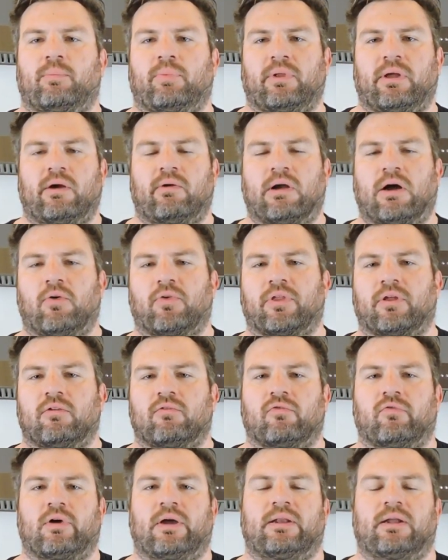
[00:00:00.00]
play around with it and
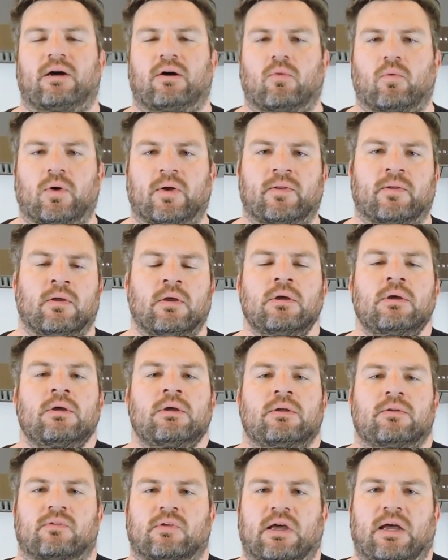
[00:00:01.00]
find out what
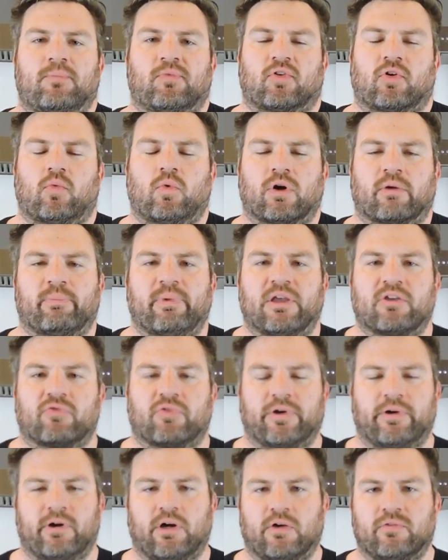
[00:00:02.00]
time's going to work best for
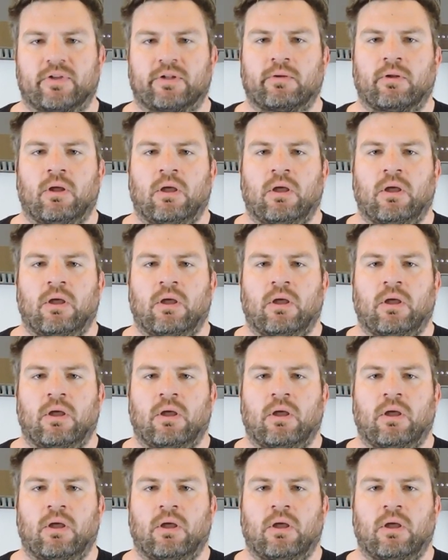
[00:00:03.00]
your oven.